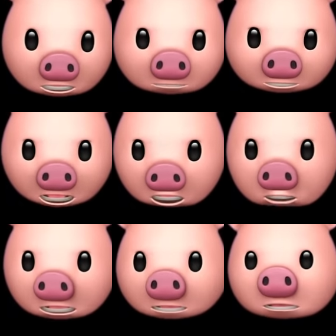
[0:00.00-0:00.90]
I think.
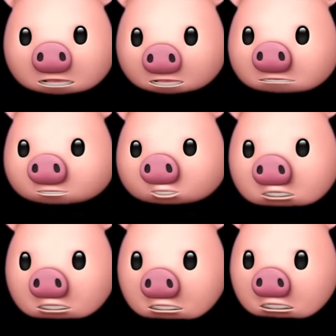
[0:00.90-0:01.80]
Oh yeah, there he is.
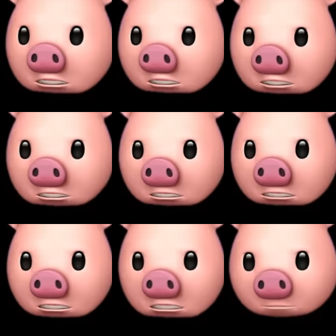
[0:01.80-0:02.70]
Oh,
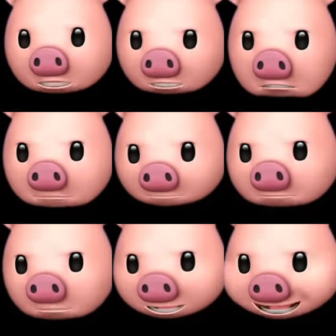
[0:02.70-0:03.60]
can we get to
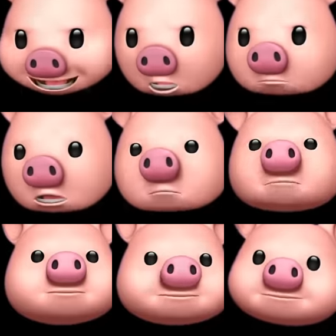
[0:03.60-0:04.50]
340? No, no.
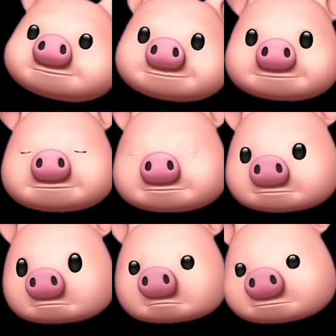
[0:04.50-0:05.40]

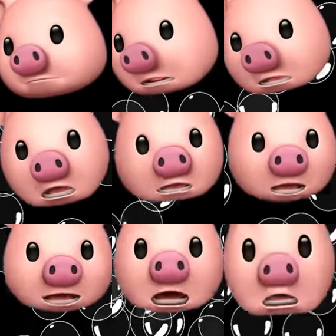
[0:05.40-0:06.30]
Mm. All
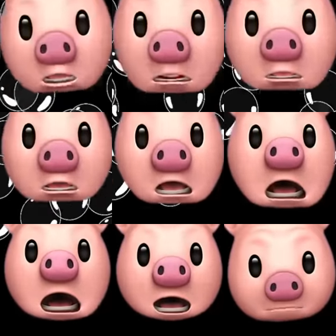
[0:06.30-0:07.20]
right, ignore
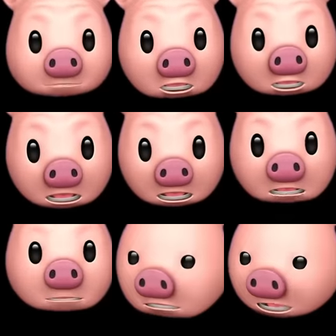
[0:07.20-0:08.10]
everything.
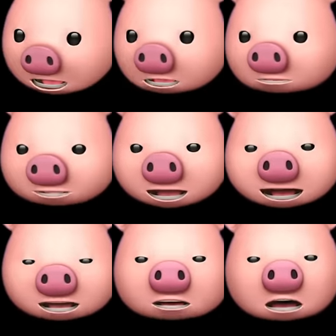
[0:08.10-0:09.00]
Yeah, listen for the
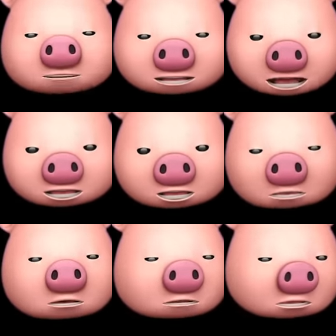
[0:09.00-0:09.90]
knocking on the office hatch to
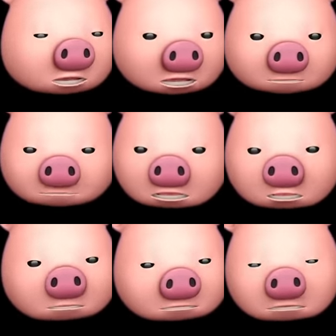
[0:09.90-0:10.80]
know. Okay,
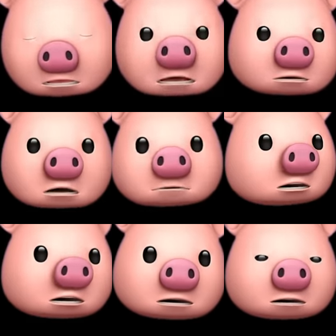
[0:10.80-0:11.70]
so those
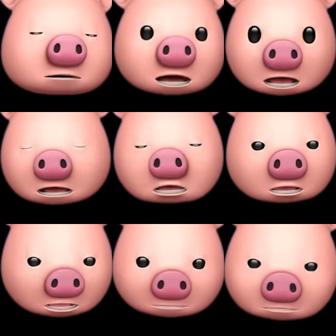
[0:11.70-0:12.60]
are just yeah. All
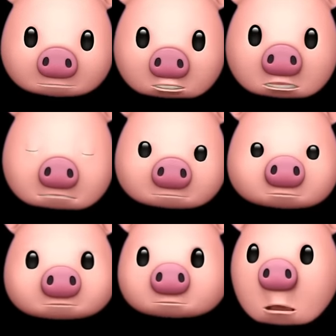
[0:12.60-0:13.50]
right, so there are
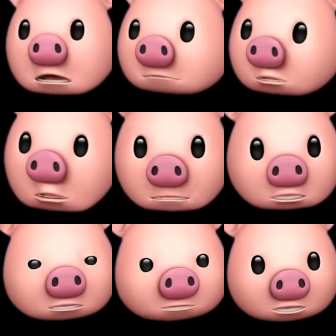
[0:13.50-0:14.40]
what four
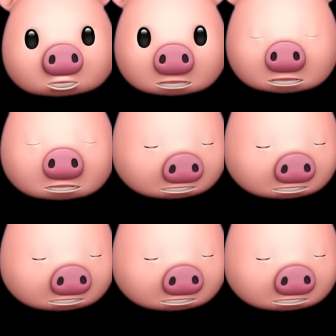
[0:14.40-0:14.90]
points of entry.